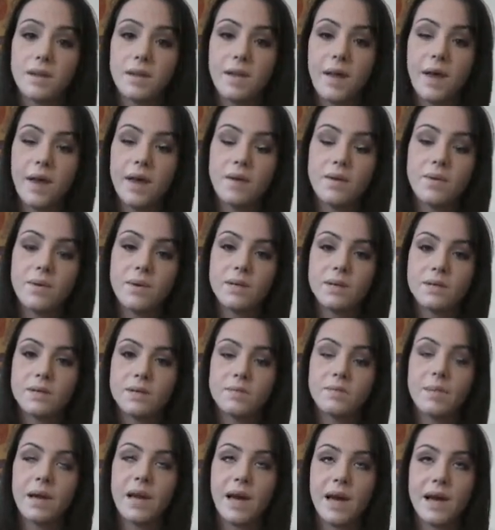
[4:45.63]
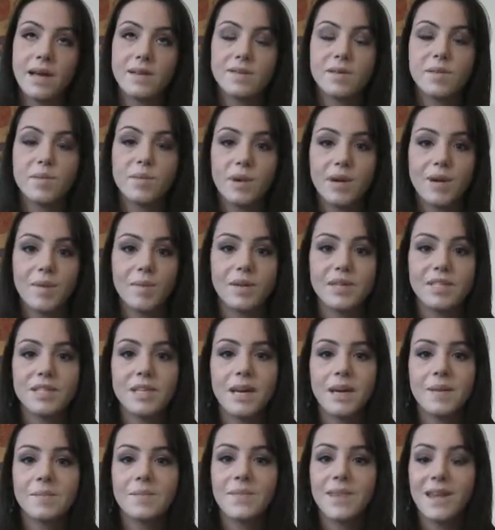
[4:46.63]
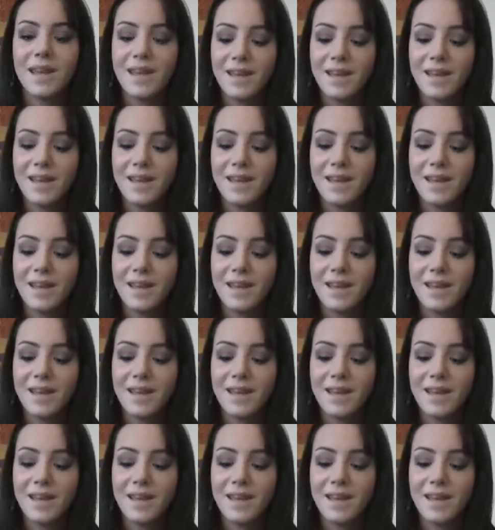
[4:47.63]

like, which my eyes are pretty much it.